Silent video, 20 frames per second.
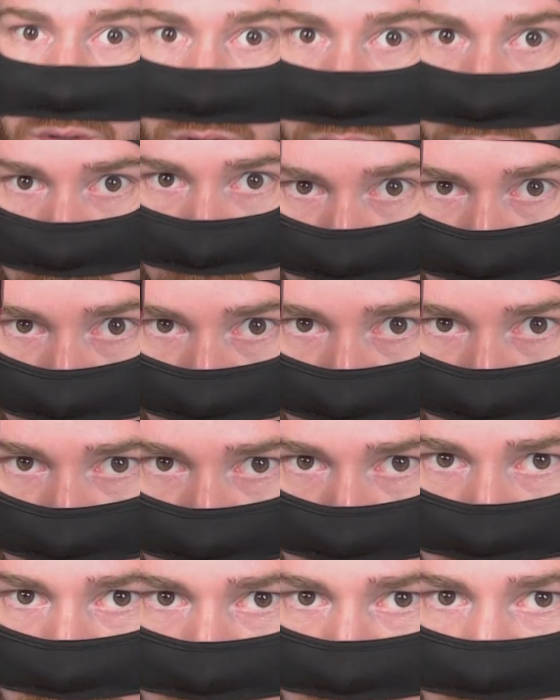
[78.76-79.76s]
truthful.
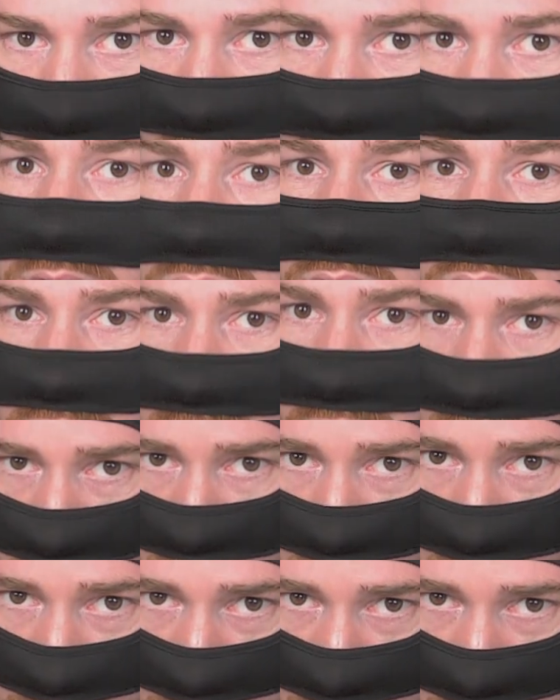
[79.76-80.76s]
To
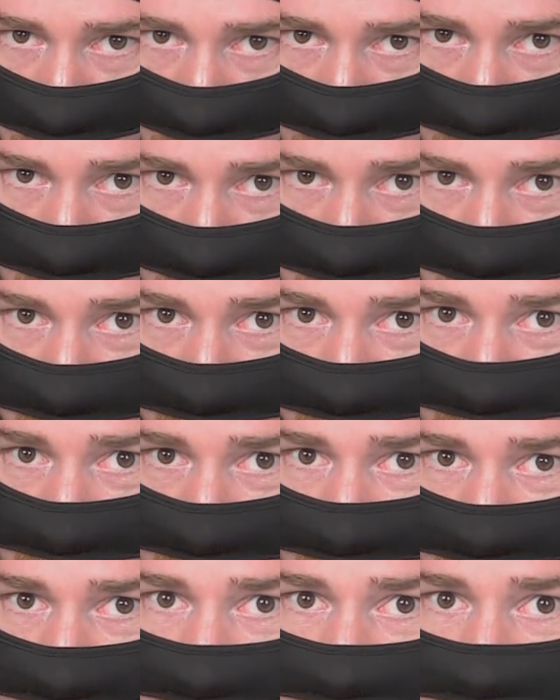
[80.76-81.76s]
you, me guys and
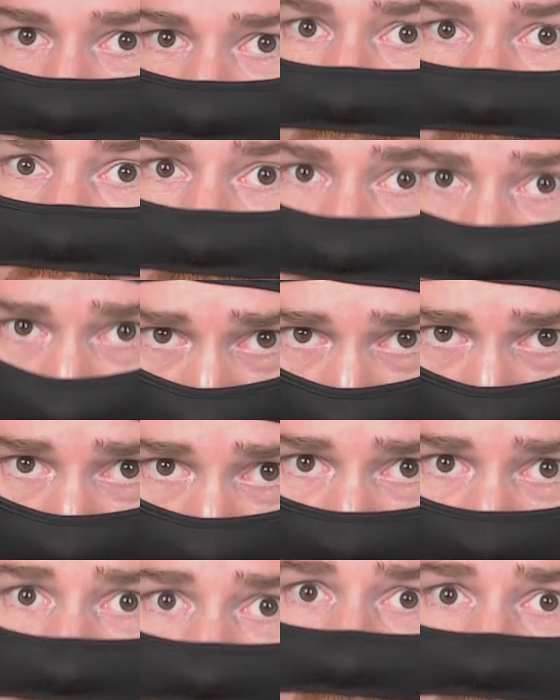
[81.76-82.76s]
girls, to you, my
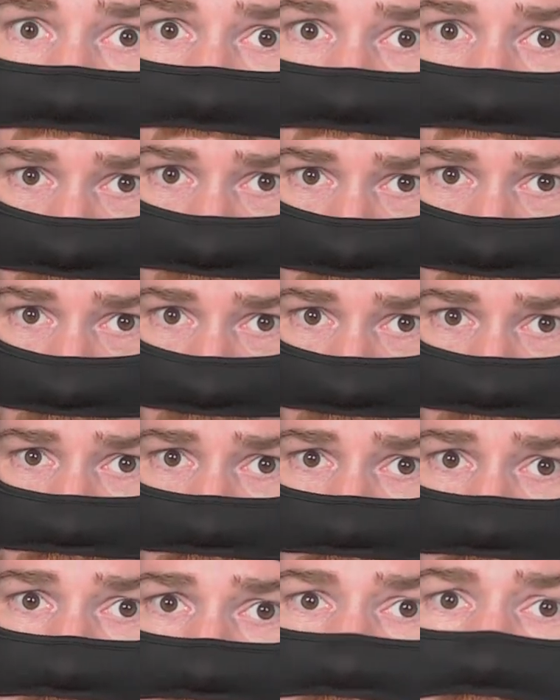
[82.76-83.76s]
beloved UDYZYZ
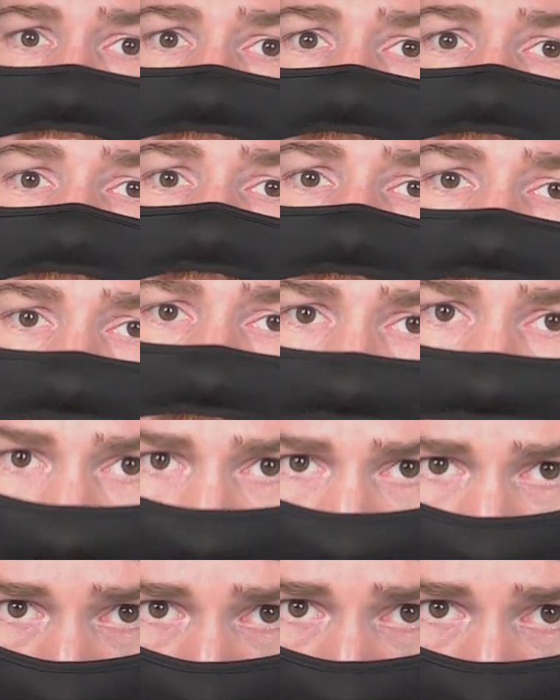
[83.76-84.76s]
enjoyers,
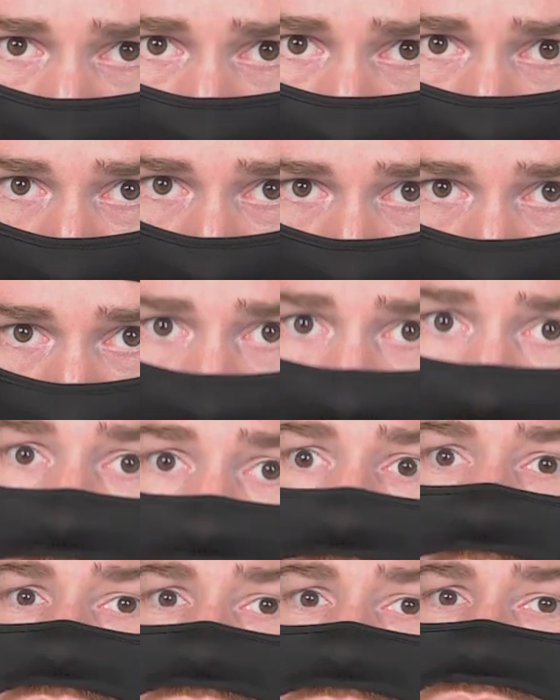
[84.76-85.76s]
to the UDYZYZ Show.
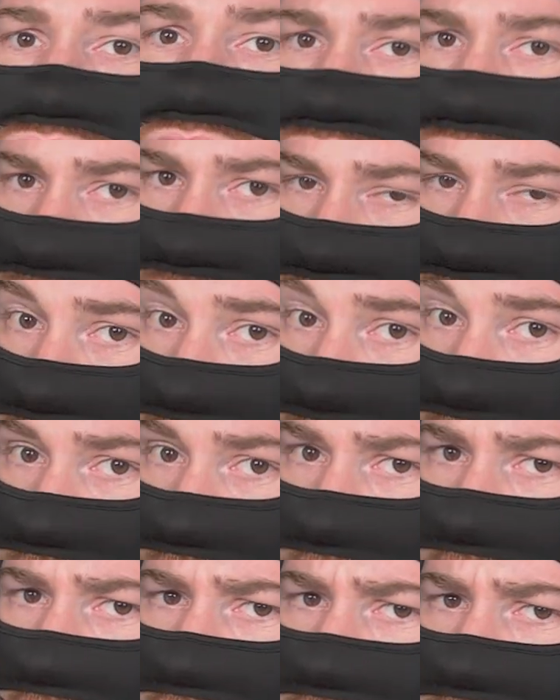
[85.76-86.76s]

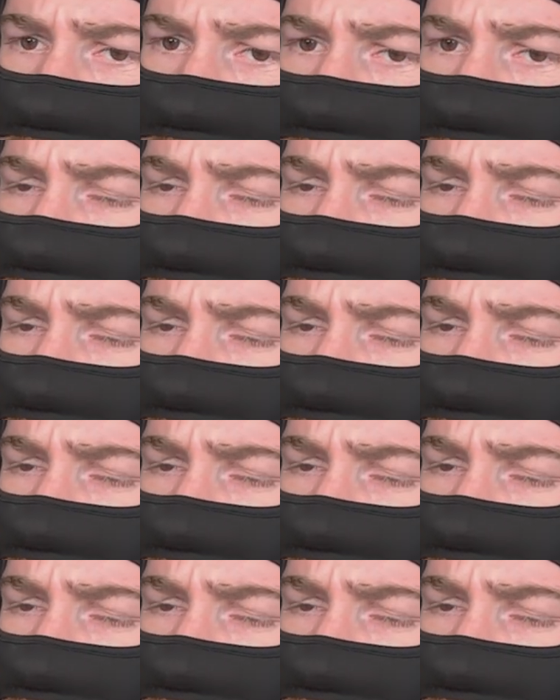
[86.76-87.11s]
Cheers.